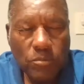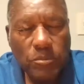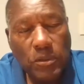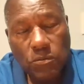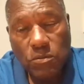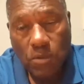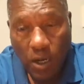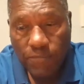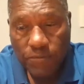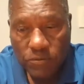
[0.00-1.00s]
a means to
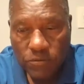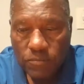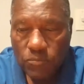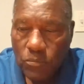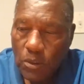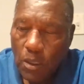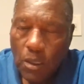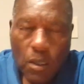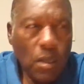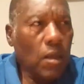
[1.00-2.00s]
office.
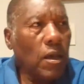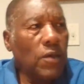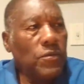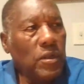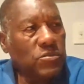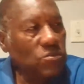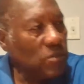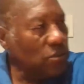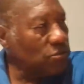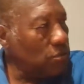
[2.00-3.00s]
And the
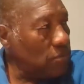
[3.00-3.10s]
legislature,